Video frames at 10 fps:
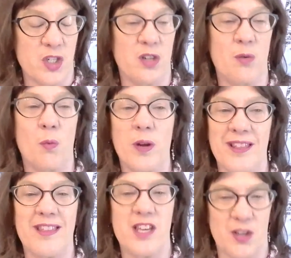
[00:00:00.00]
the vision
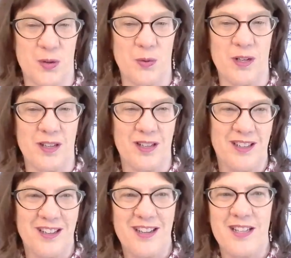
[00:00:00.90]
with you,
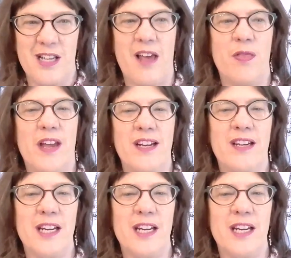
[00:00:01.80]
and